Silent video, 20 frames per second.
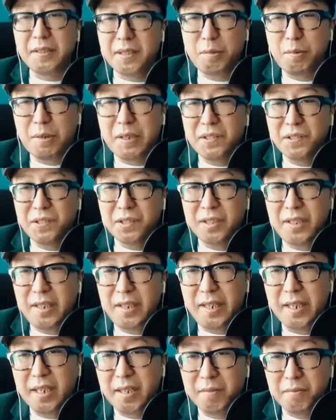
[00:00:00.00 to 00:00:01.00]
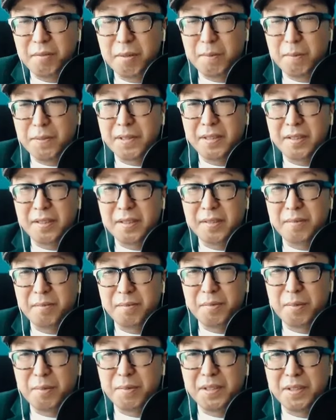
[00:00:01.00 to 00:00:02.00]
a question here from
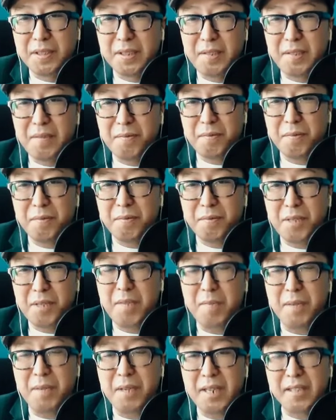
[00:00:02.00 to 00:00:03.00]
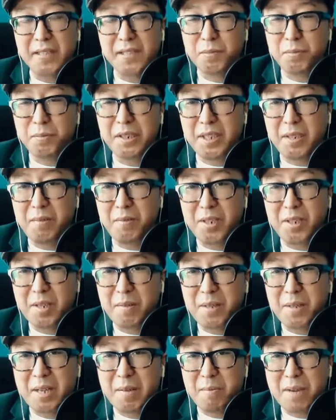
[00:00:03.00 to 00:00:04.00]
Sid Friedman. I just wanted to give you
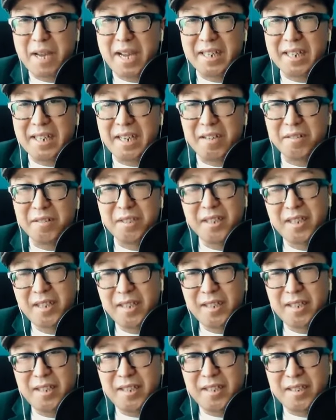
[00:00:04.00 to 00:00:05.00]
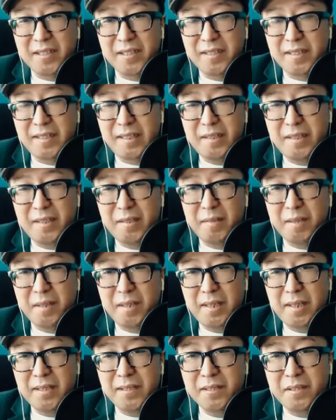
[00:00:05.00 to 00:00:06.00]
that background. Sid
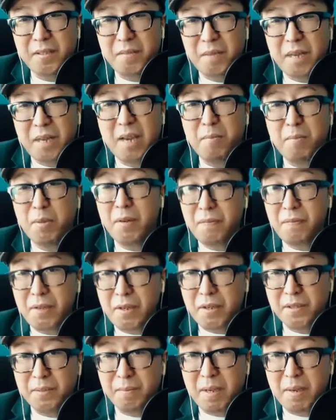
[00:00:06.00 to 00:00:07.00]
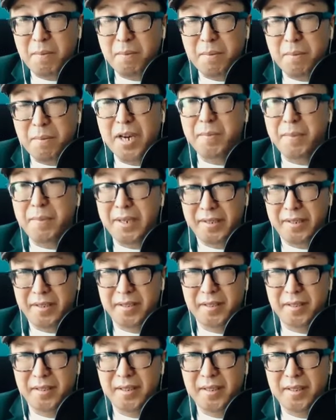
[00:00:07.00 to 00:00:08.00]
is, I'm confused by embodiment.
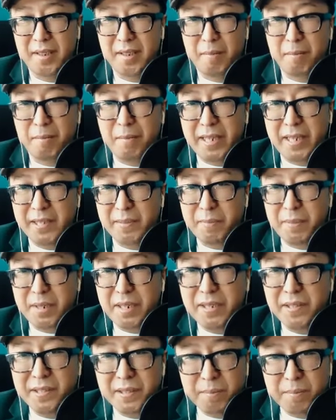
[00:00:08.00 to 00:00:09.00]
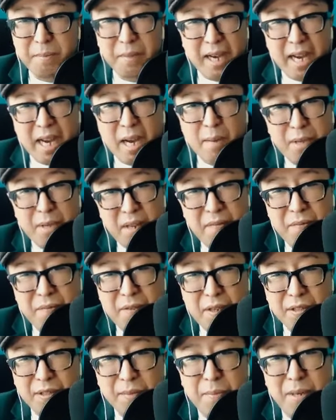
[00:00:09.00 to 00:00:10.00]
My experience
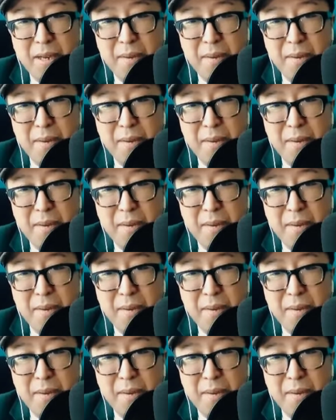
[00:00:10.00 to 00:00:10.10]
is